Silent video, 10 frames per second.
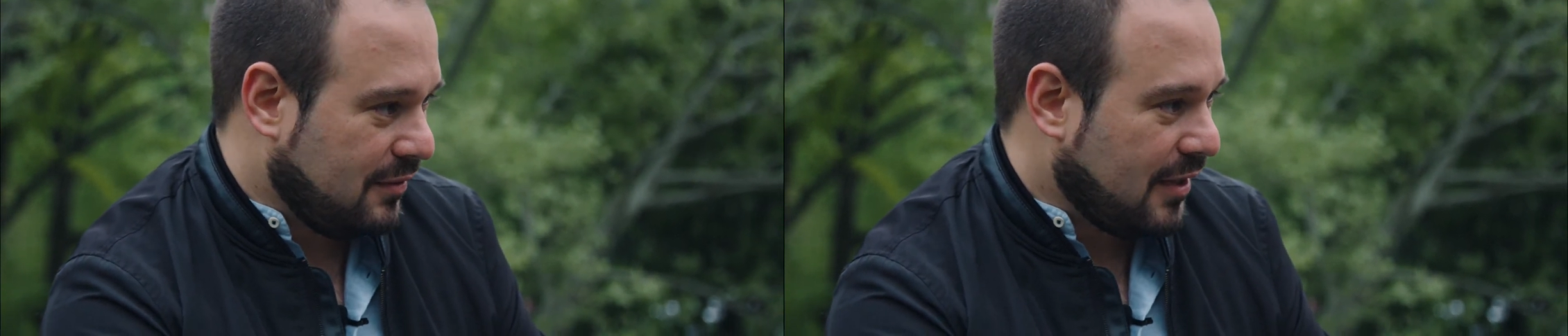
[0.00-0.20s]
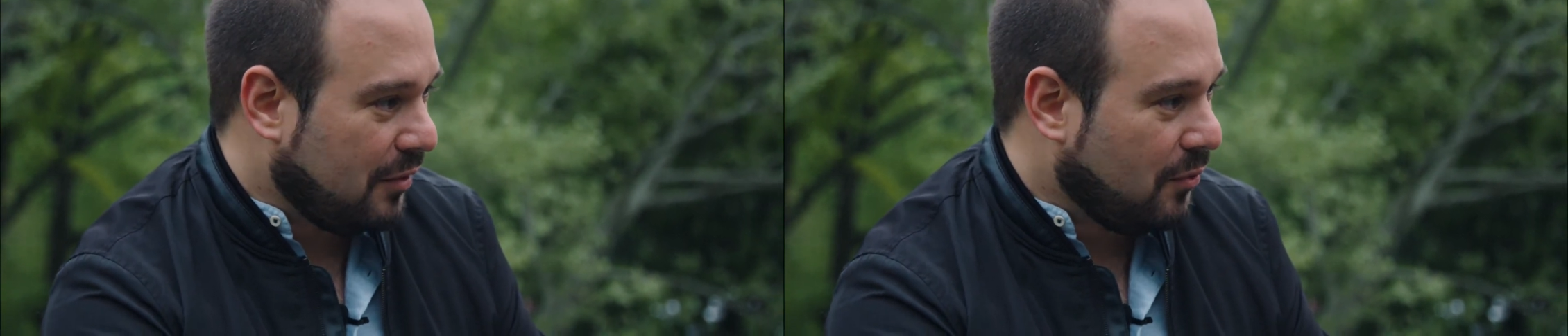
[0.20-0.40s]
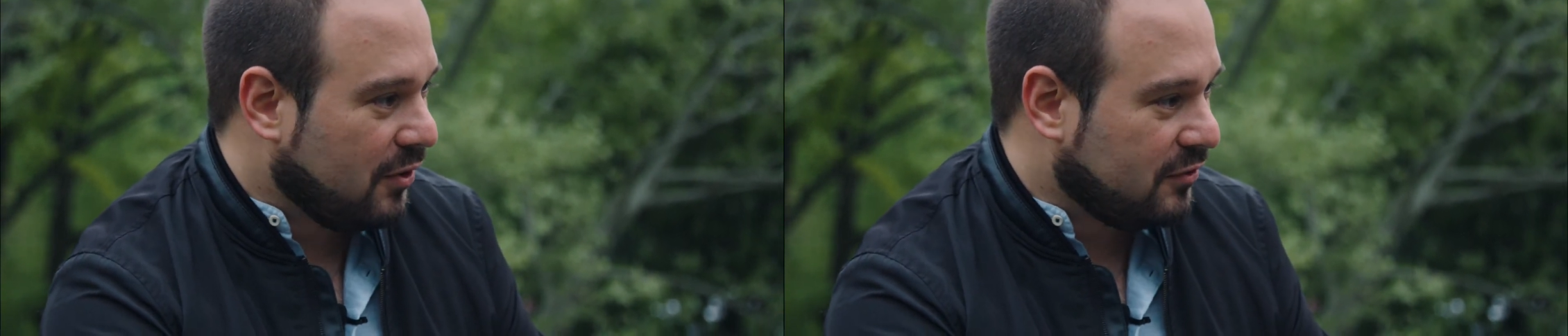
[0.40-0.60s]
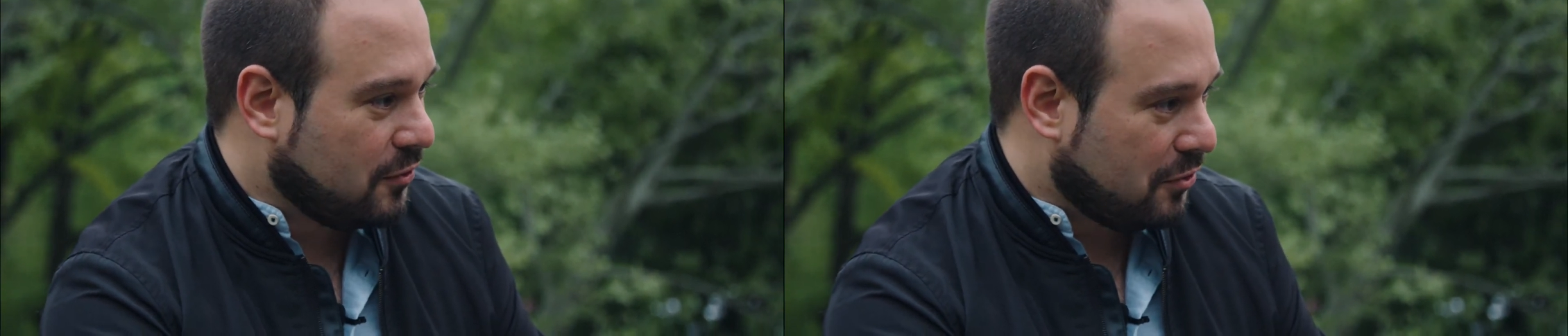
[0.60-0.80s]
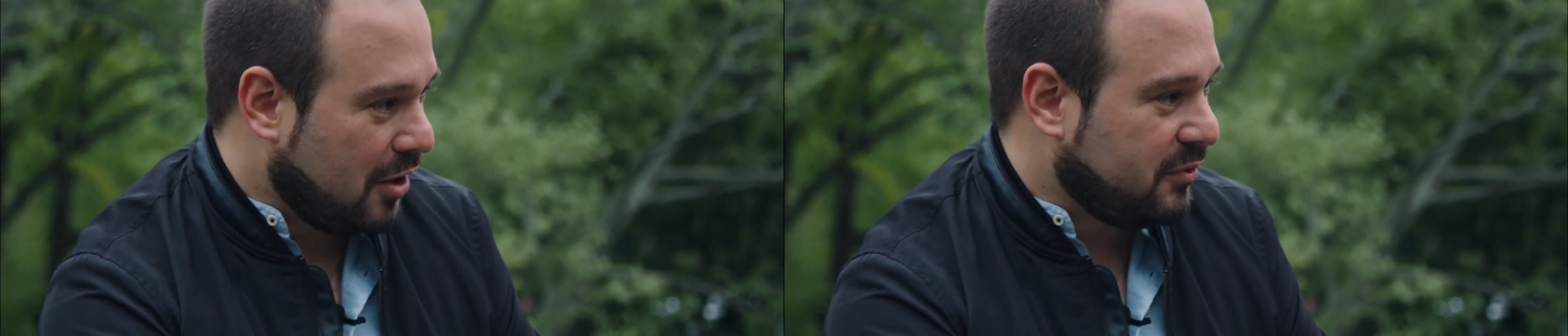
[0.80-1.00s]
that was
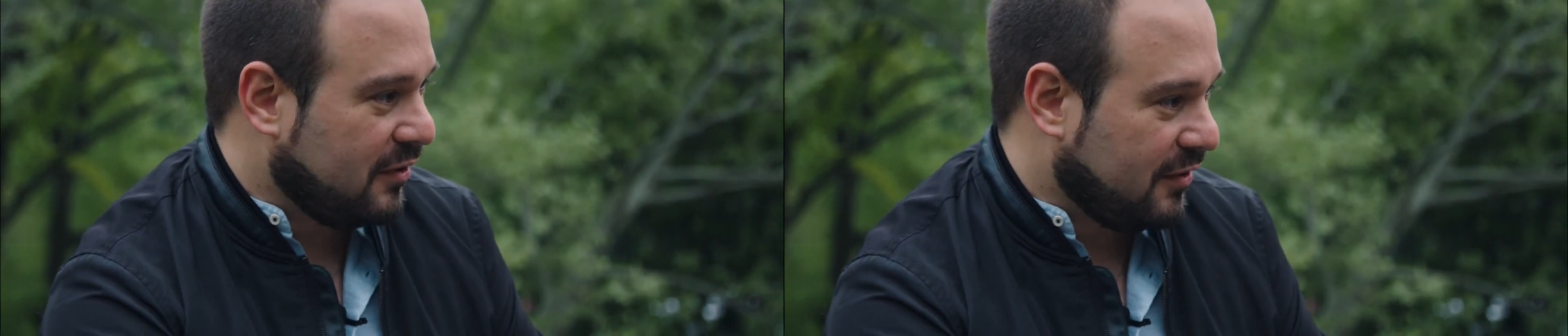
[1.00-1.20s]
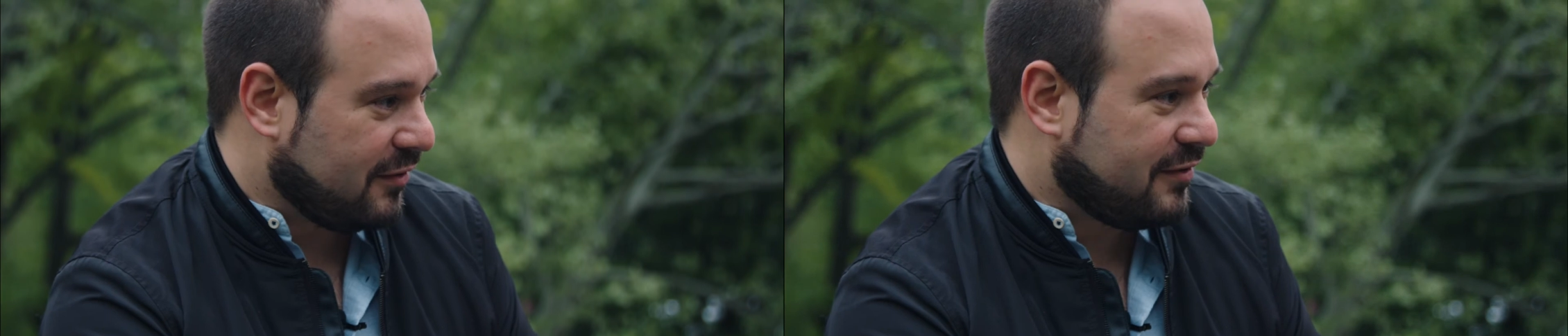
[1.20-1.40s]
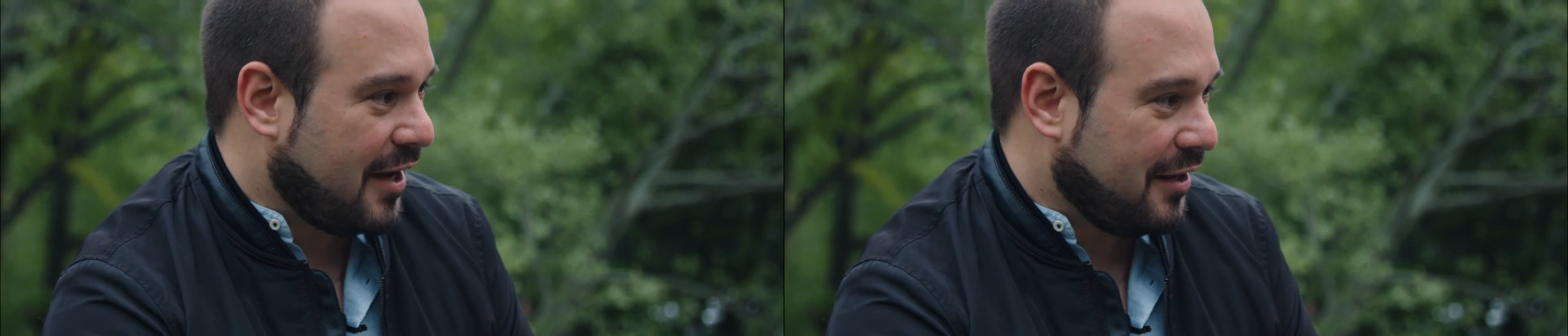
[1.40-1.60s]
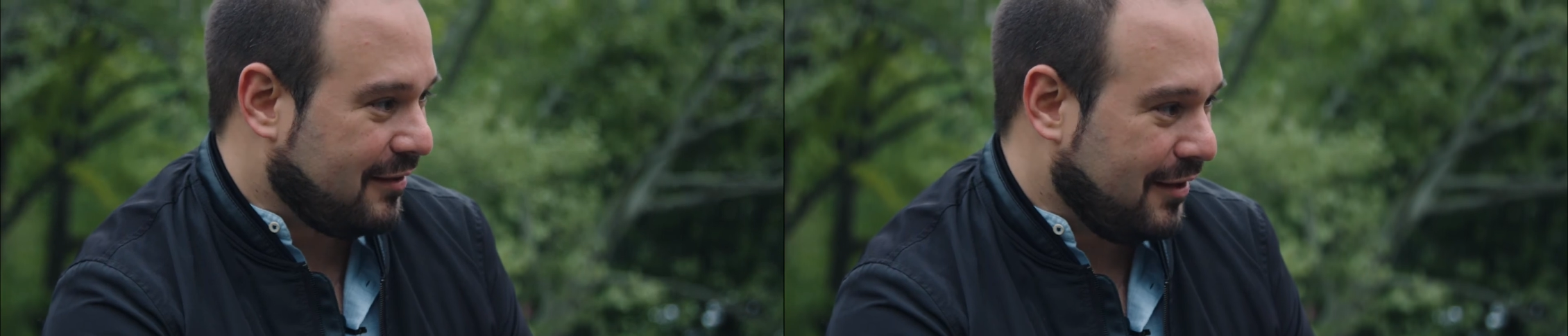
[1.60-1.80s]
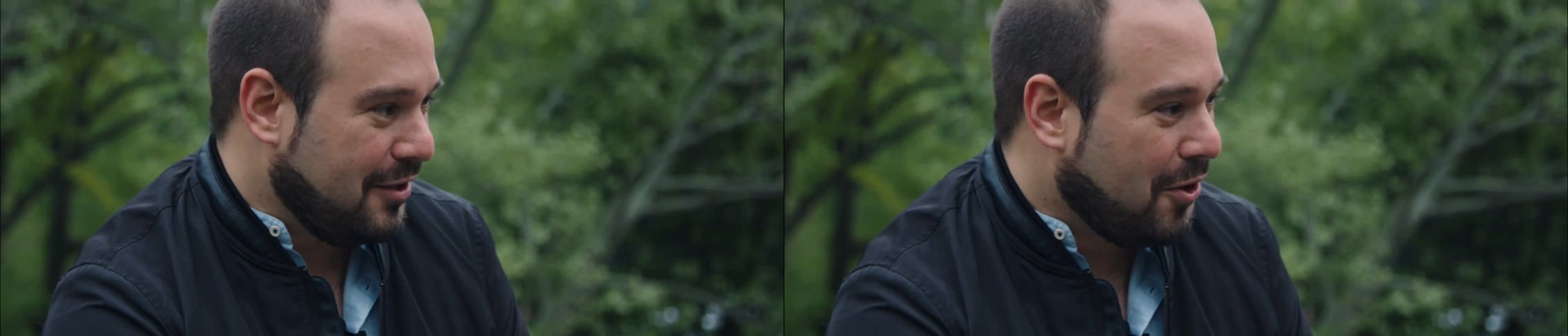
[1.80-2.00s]
corrupting the
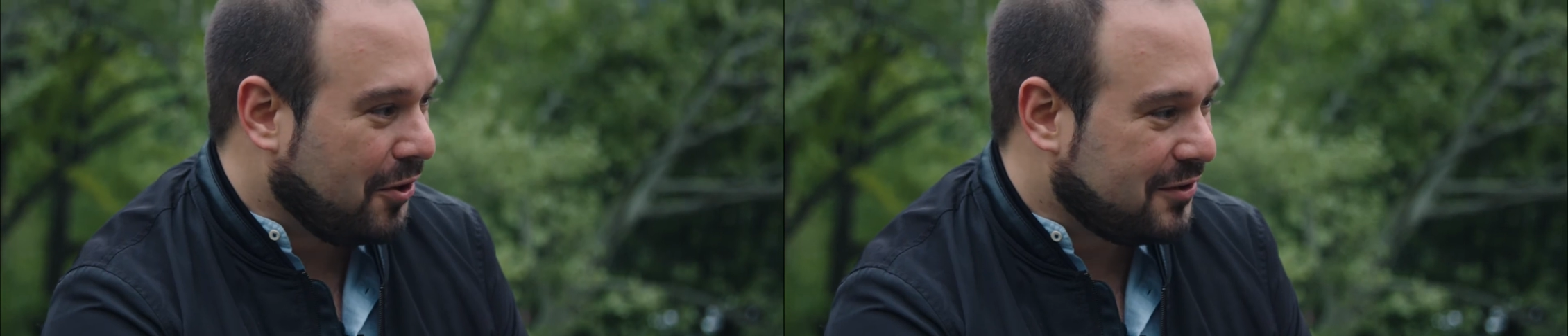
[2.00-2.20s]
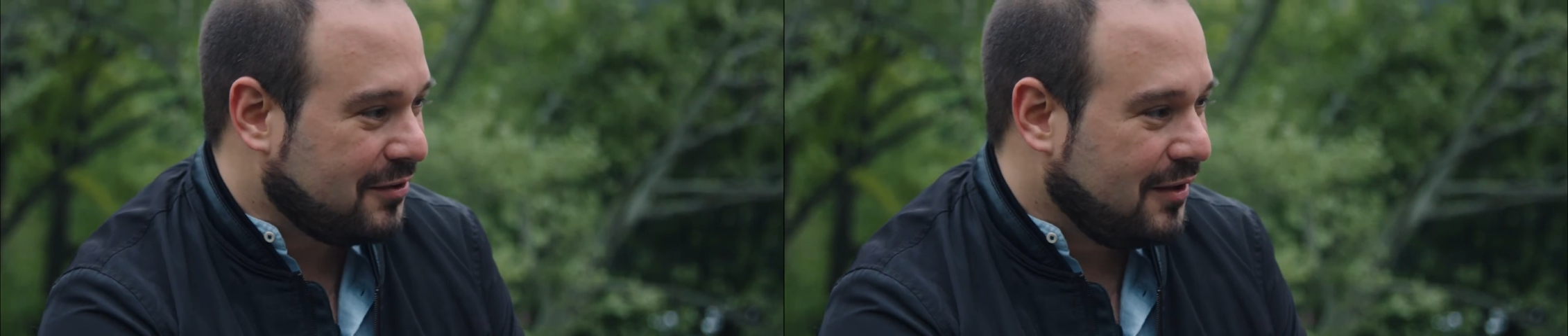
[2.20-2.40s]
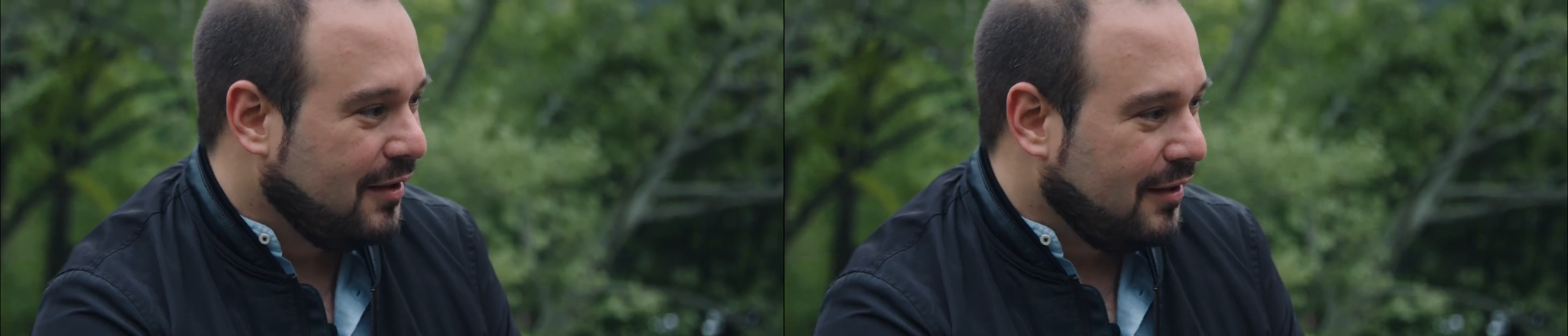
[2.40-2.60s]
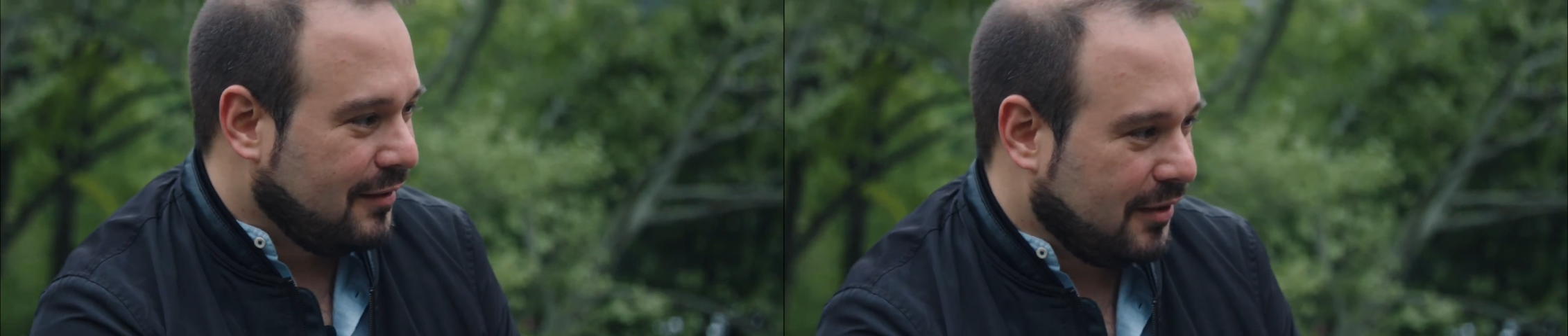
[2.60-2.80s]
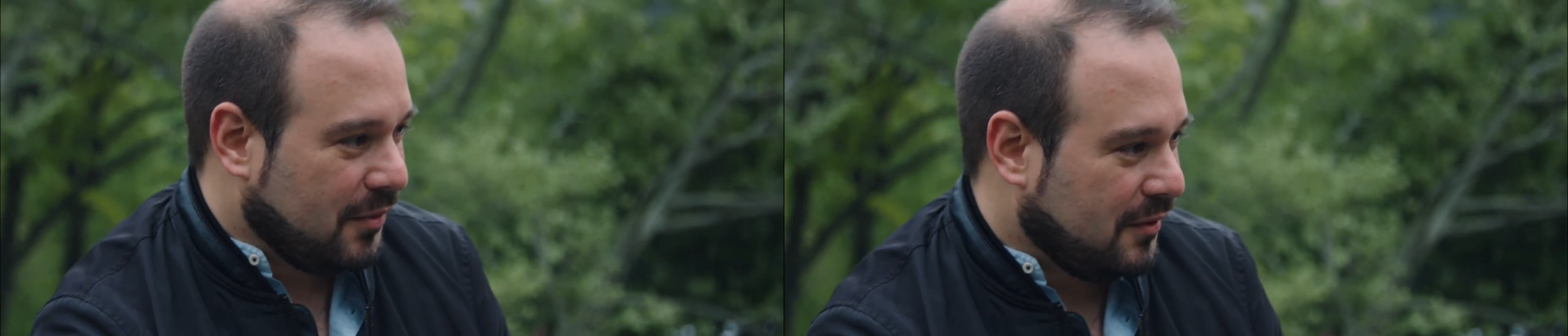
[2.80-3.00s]
society, not
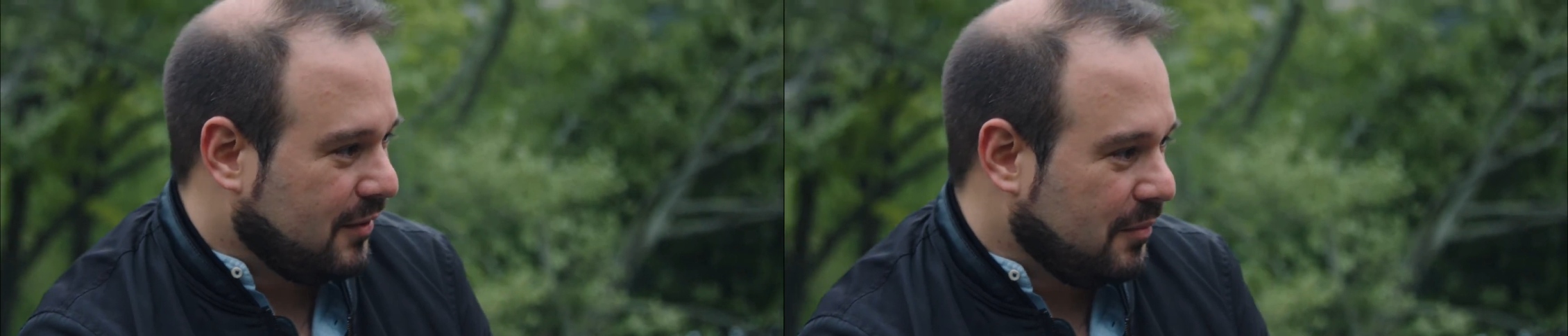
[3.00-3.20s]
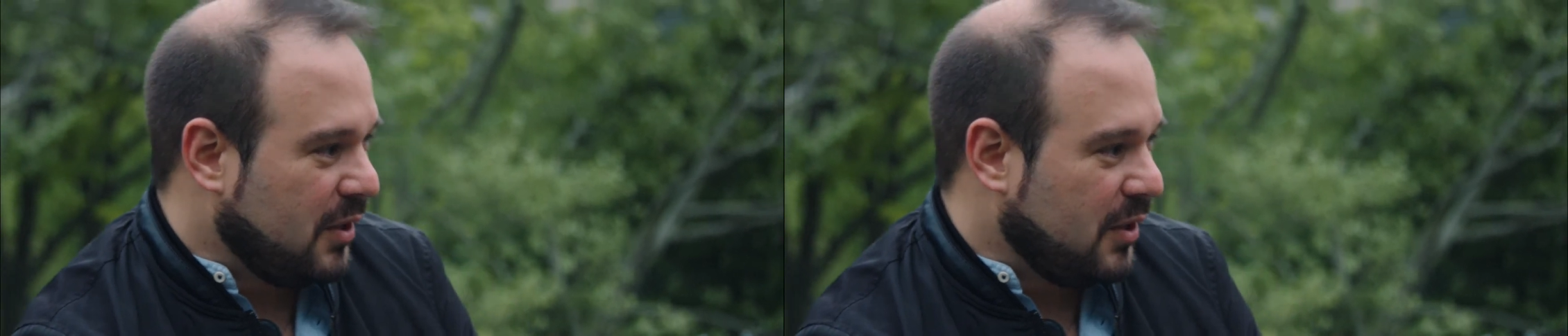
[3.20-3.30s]
the